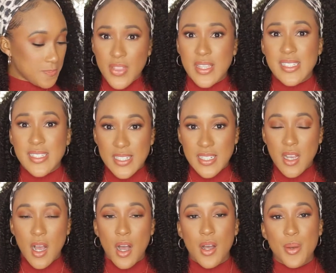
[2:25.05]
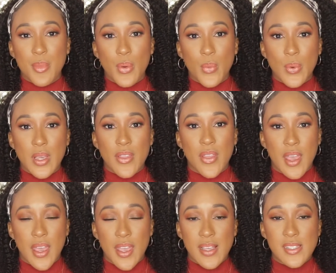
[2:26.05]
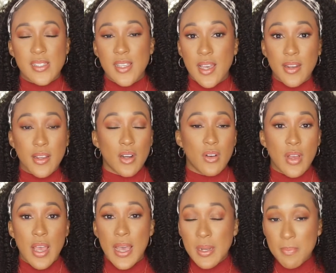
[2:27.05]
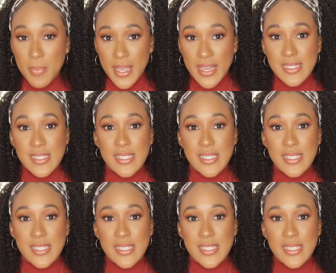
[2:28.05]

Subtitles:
This did come with a set of headbands.